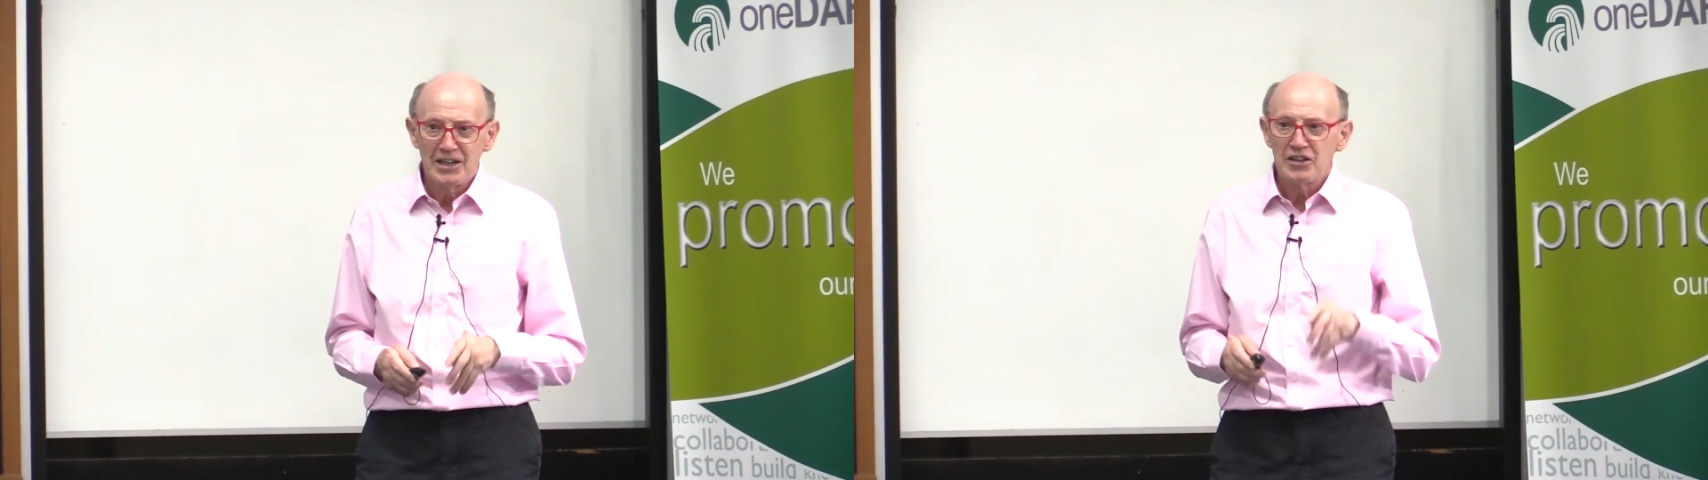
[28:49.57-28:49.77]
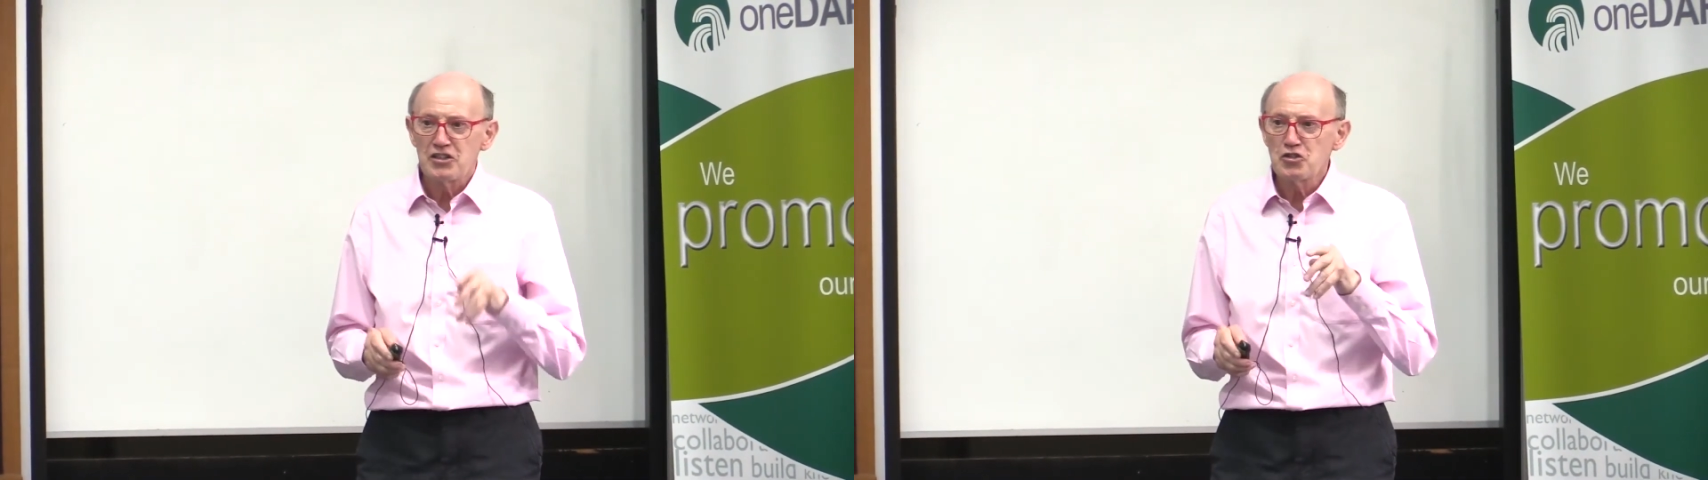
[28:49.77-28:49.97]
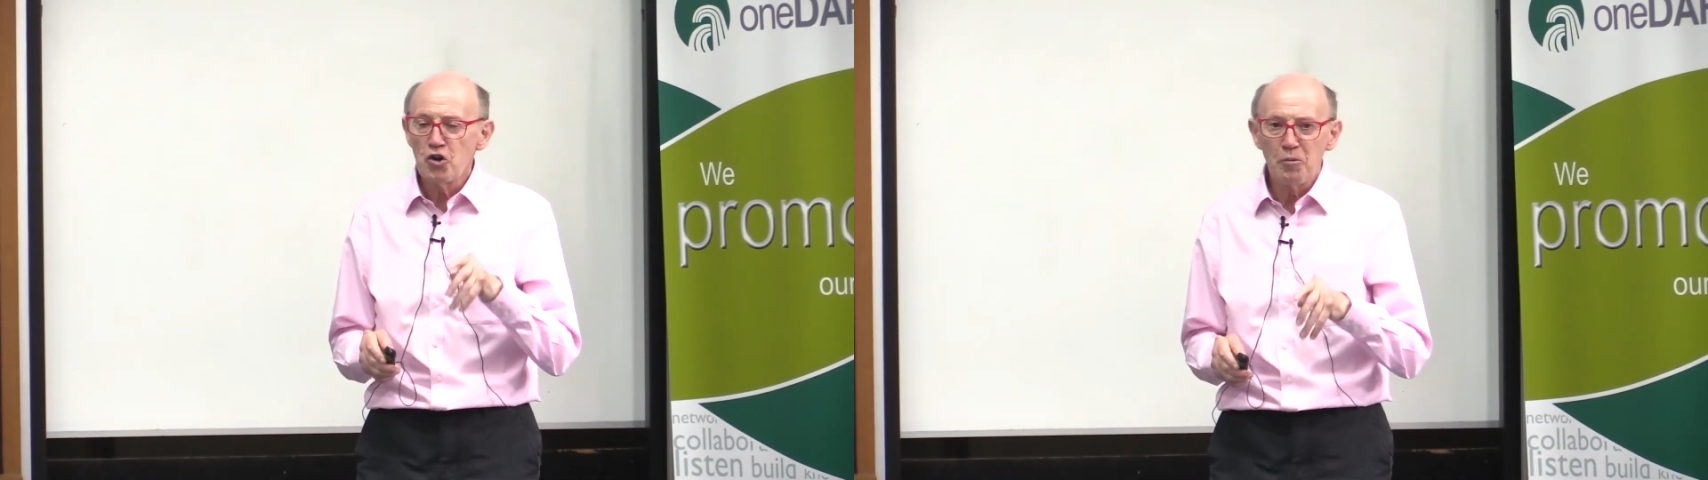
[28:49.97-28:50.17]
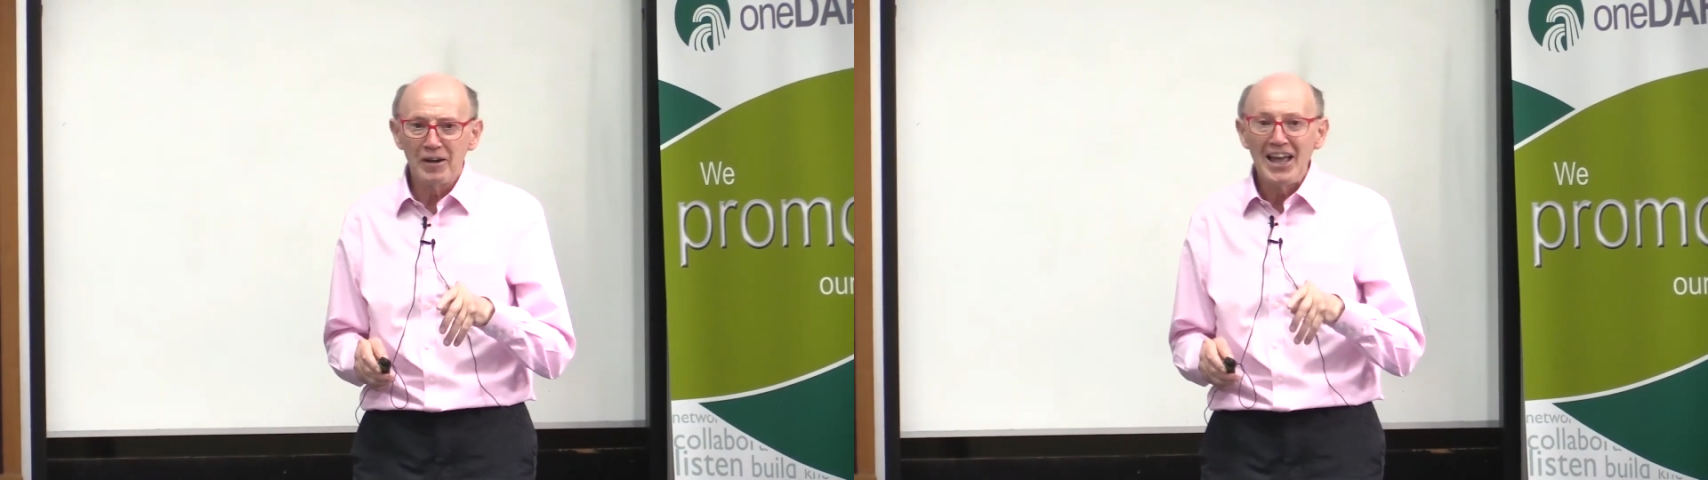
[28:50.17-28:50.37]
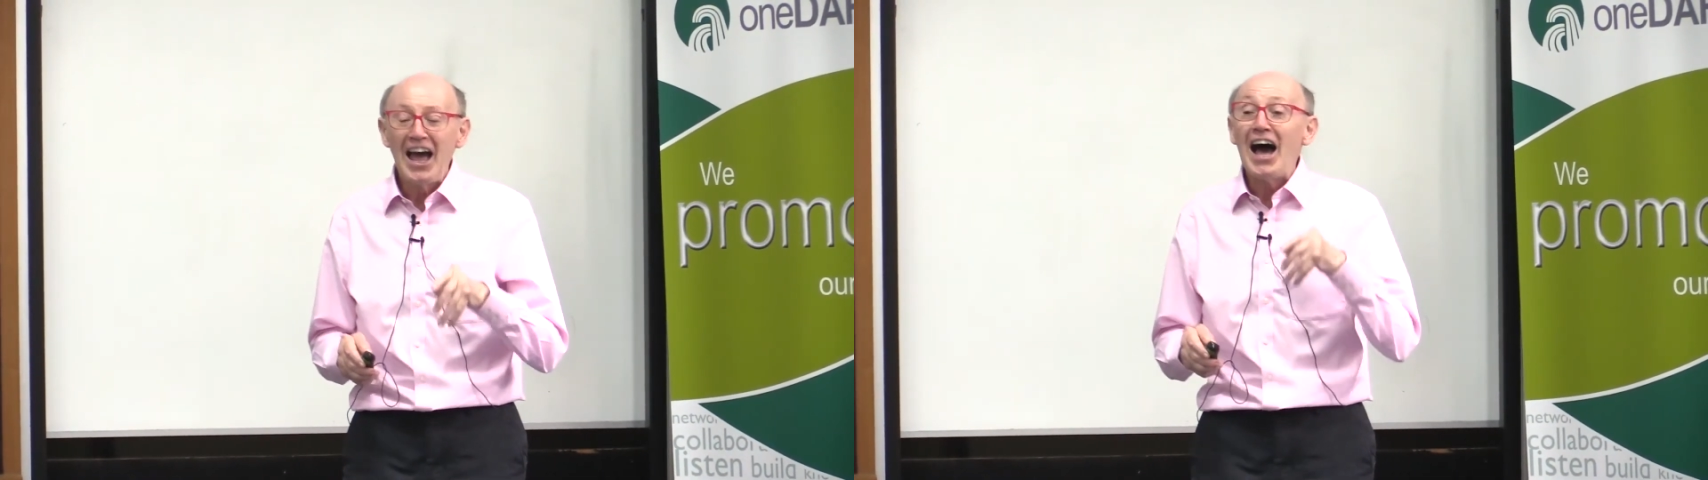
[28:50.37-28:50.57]
There's
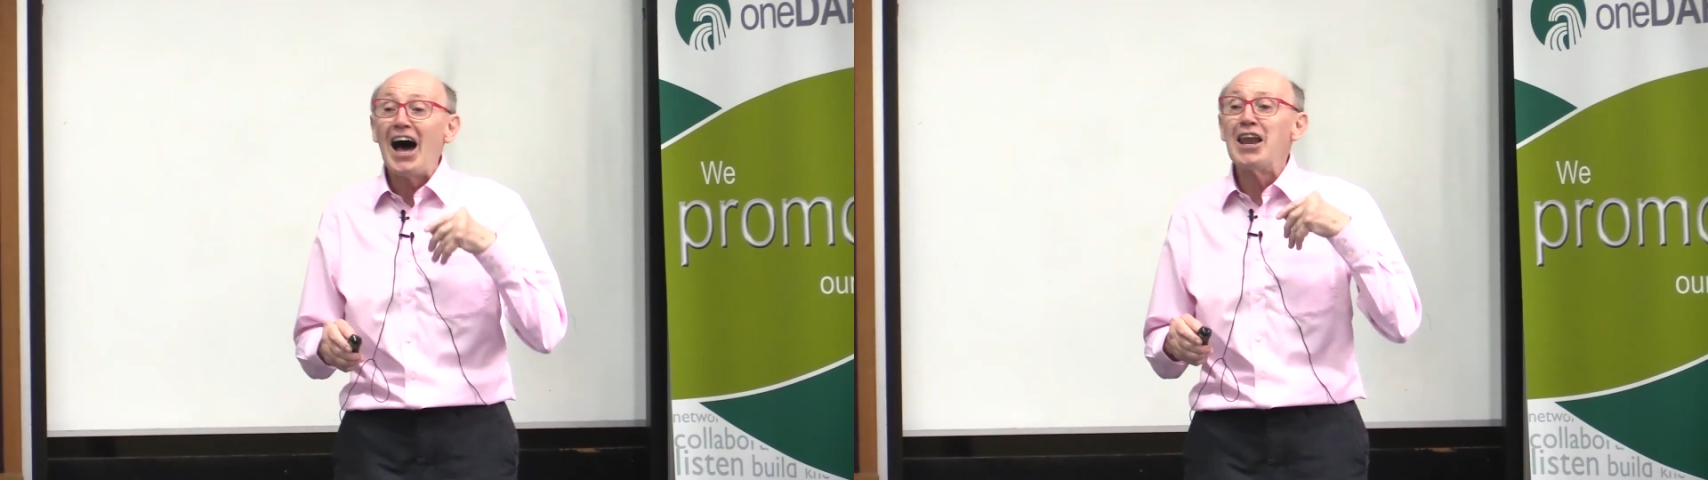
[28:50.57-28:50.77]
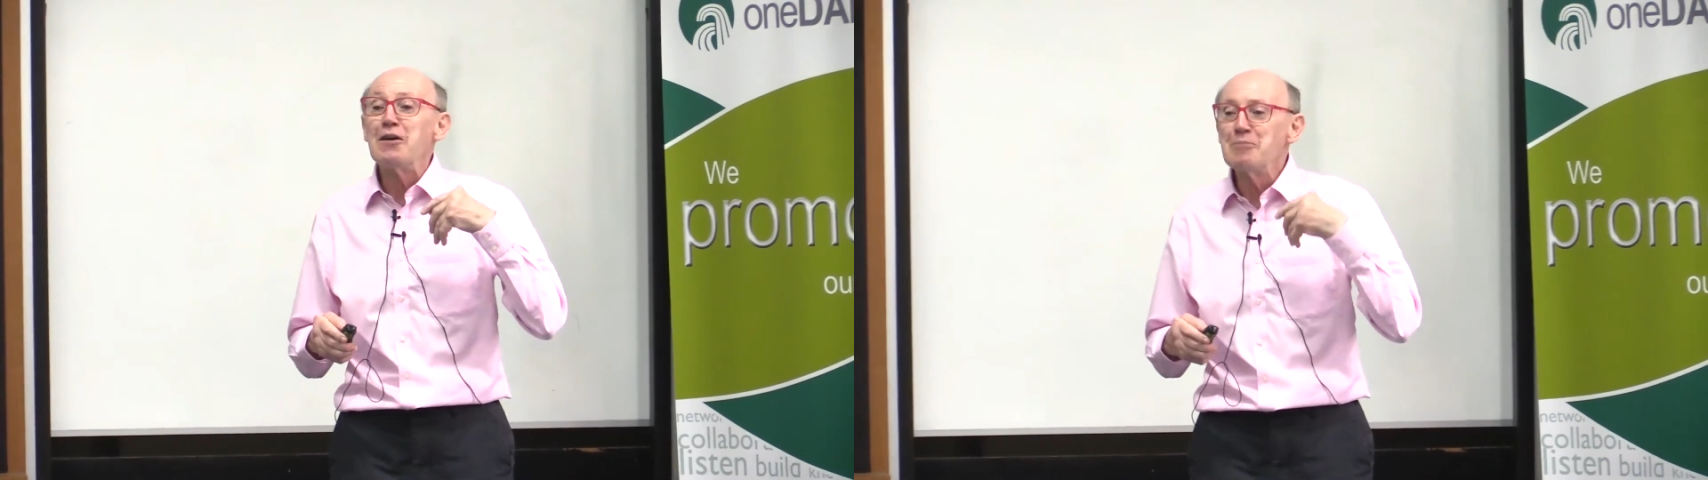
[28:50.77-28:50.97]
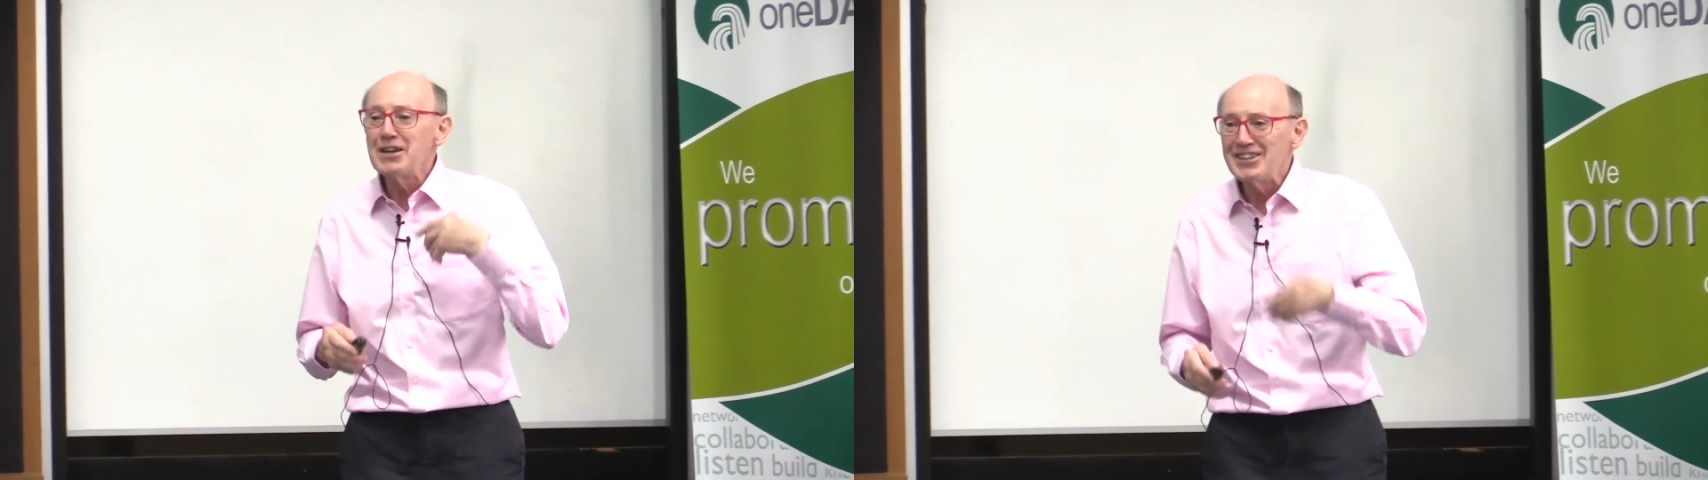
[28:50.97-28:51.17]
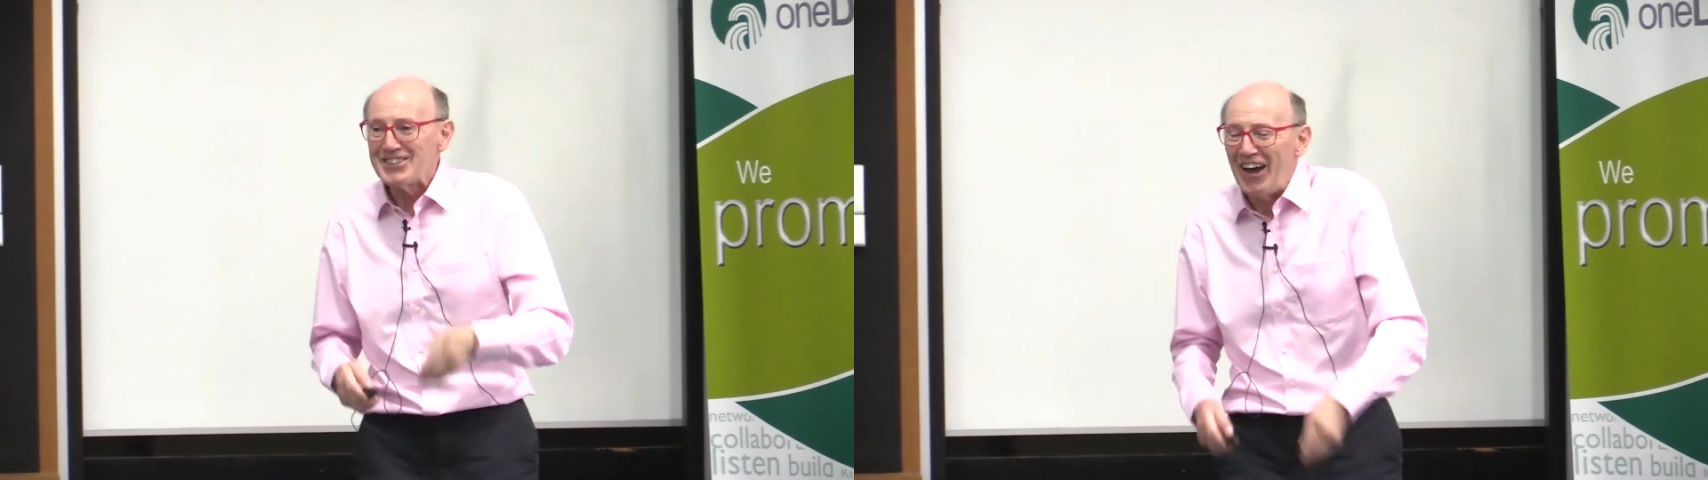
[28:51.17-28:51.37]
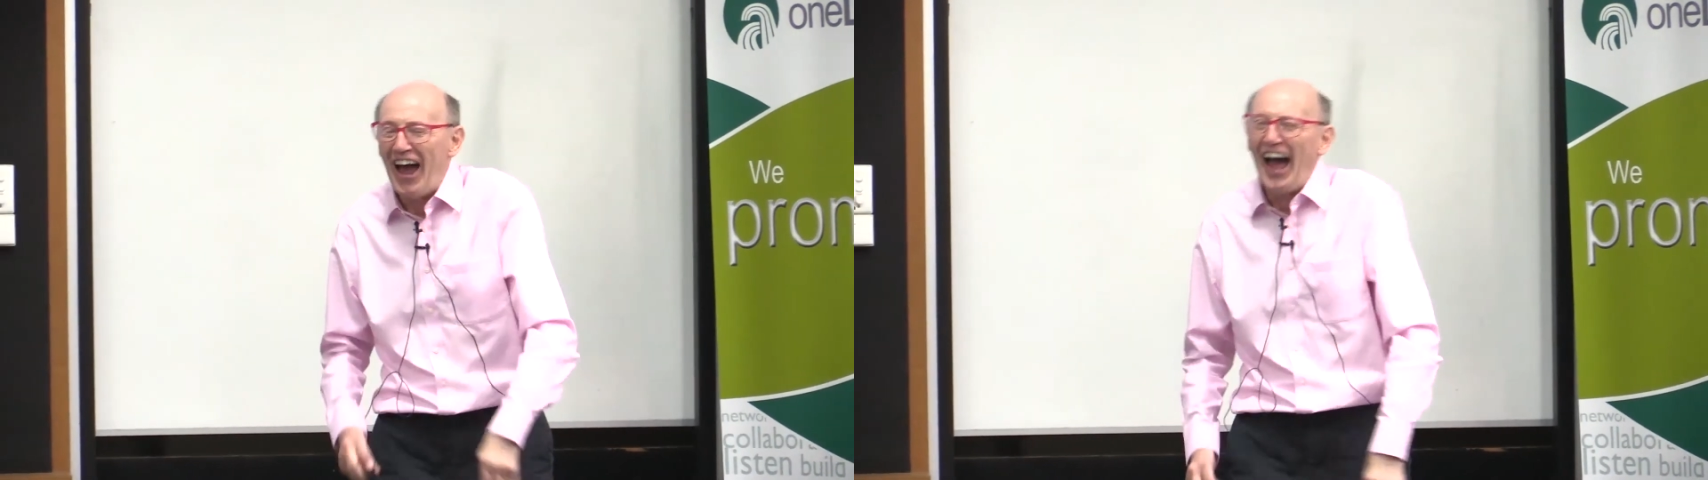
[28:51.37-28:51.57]
normally an immediate,